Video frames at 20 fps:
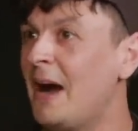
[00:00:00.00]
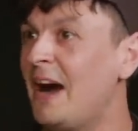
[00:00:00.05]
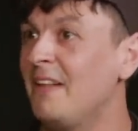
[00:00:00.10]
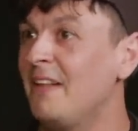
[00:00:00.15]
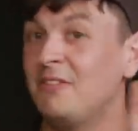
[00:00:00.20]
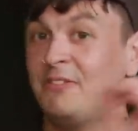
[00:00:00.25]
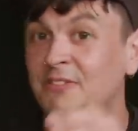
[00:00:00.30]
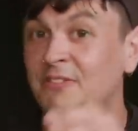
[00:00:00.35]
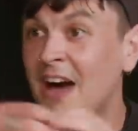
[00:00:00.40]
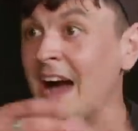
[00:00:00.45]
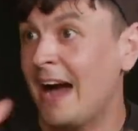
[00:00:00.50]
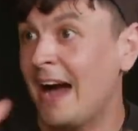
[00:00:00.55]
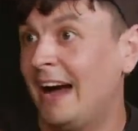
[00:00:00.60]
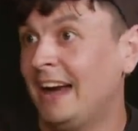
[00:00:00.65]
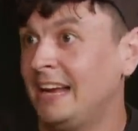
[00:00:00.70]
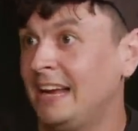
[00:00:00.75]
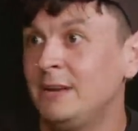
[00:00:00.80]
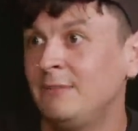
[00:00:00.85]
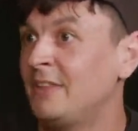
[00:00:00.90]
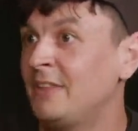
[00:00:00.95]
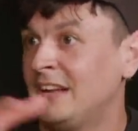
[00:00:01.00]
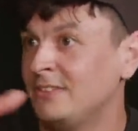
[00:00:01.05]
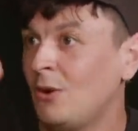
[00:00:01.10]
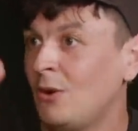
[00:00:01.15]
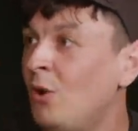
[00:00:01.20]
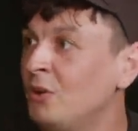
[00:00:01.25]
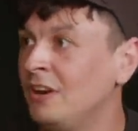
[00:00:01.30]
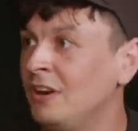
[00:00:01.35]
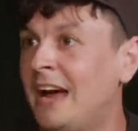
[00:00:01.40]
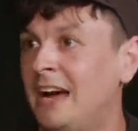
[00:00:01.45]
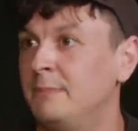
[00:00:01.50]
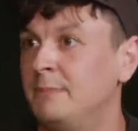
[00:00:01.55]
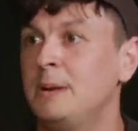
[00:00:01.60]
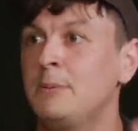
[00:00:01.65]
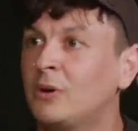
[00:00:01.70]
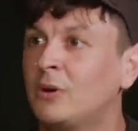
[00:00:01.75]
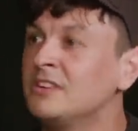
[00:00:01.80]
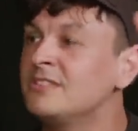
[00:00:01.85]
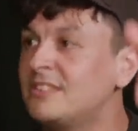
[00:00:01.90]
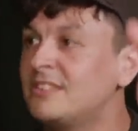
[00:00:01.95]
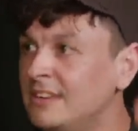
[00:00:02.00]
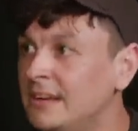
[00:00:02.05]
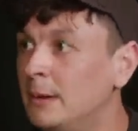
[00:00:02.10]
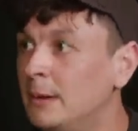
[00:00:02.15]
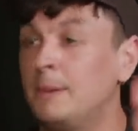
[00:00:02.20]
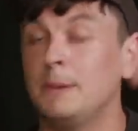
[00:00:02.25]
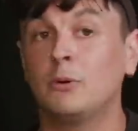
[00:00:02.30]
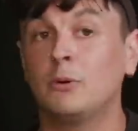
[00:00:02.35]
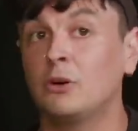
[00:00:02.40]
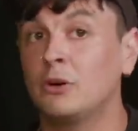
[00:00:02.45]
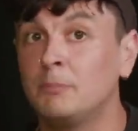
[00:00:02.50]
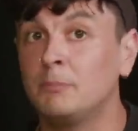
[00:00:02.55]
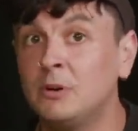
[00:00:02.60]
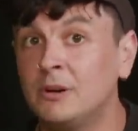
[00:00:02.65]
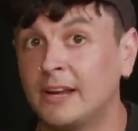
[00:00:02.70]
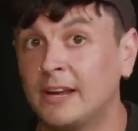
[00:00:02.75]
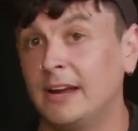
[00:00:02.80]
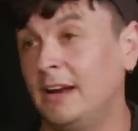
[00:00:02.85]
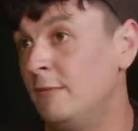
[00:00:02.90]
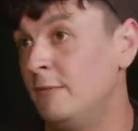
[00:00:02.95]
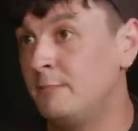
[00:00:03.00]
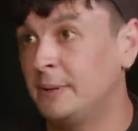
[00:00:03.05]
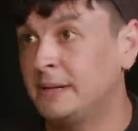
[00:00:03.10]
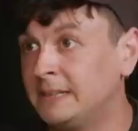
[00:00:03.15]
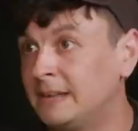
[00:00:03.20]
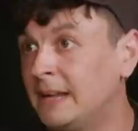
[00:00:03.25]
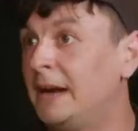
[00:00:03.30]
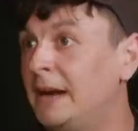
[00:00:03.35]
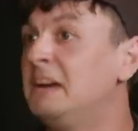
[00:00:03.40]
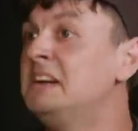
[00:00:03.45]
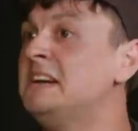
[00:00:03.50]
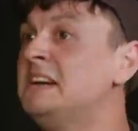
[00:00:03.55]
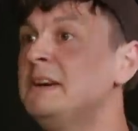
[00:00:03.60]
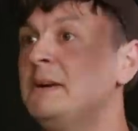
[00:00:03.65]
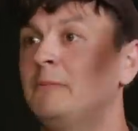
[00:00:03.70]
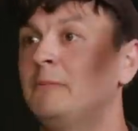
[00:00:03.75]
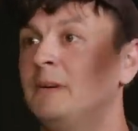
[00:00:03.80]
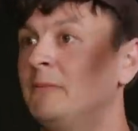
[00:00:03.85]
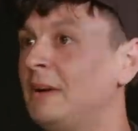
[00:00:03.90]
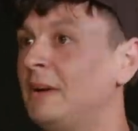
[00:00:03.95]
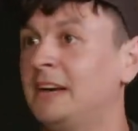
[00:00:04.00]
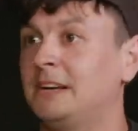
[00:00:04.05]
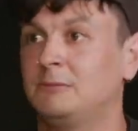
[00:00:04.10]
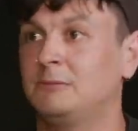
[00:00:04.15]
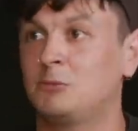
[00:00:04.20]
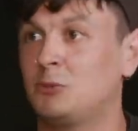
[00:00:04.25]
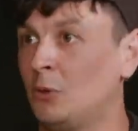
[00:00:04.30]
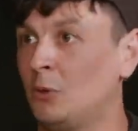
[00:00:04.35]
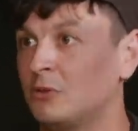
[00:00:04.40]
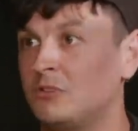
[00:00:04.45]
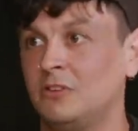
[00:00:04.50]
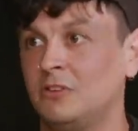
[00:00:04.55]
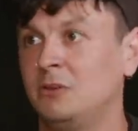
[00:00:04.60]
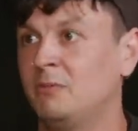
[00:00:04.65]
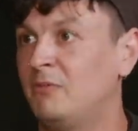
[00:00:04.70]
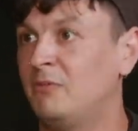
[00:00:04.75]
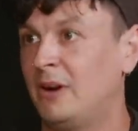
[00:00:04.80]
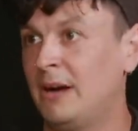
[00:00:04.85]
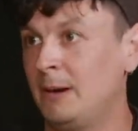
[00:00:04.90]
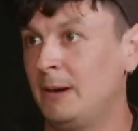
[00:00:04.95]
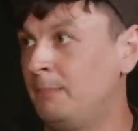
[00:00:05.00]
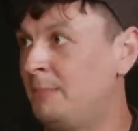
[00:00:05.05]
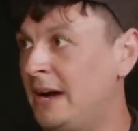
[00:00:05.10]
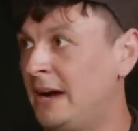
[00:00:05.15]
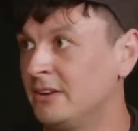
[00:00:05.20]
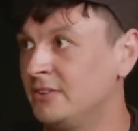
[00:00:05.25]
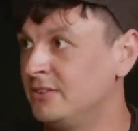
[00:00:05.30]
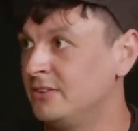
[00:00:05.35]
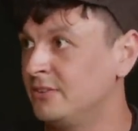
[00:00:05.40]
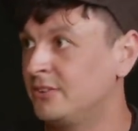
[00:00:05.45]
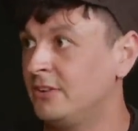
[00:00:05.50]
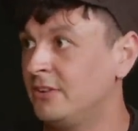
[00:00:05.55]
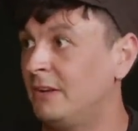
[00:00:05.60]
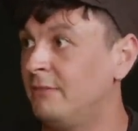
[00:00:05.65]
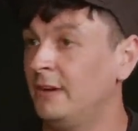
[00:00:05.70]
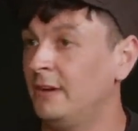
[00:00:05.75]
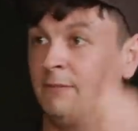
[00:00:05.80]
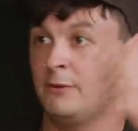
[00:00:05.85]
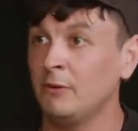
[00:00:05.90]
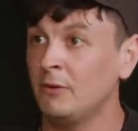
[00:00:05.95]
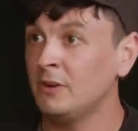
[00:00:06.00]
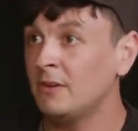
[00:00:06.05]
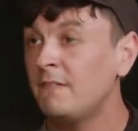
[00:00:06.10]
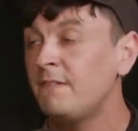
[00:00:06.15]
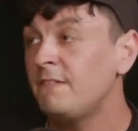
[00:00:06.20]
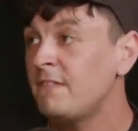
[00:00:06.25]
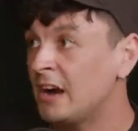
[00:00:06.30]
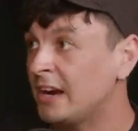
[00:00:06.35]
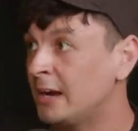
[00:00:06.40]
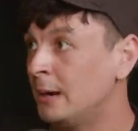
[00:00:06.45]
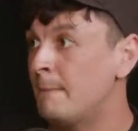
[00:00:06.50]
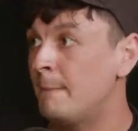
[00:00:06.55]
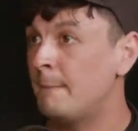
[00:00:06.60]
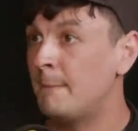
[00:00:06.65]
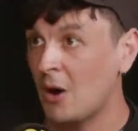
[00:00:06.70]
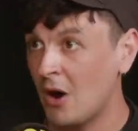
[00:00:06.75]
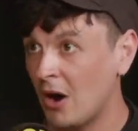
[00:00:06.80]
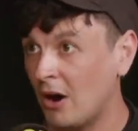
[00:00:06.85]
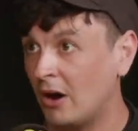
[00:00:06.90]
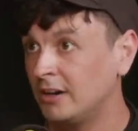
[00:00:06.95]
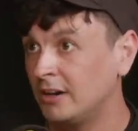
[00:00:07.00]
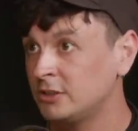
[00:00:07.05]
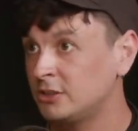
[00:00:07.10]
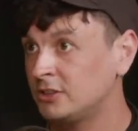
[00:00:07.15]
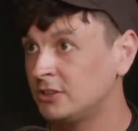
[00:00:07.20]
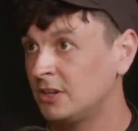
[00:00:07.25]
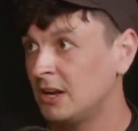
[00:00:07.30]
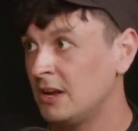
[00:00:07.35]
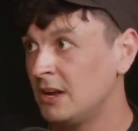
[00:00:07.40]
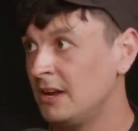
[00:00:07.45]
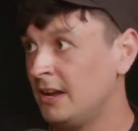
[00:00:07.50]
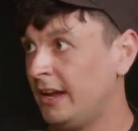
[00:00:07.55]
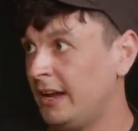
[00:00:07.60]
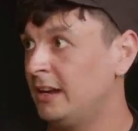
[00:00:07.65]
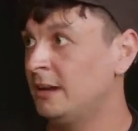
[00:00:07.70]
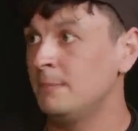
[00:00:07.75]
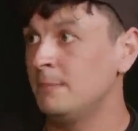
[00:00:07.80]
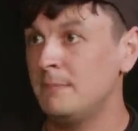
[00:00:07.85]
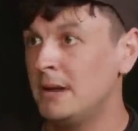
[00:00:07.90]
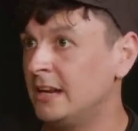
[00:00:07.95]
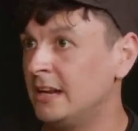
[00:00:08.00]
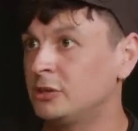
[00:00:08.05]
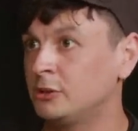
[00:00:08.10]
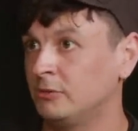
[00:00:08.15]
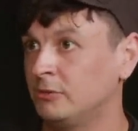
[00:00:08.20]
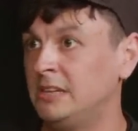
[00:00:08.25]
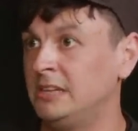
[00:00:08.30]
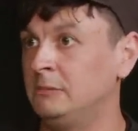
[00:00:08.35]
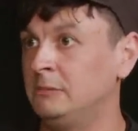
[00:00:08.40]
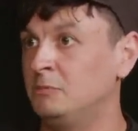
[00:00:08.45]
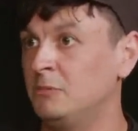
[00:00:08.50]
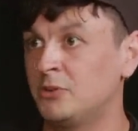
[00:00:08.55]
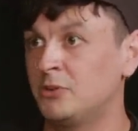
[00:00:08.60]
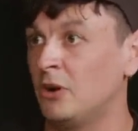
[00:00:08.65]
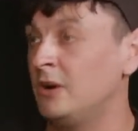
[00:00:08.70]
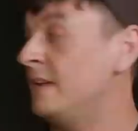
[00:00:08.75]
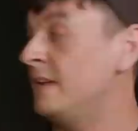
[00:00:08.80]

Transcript: That, that's on land. People can see it. People can communicate. I've there. We've like talked to them via banners and stuff. If you're on a fucking barge in a military zone,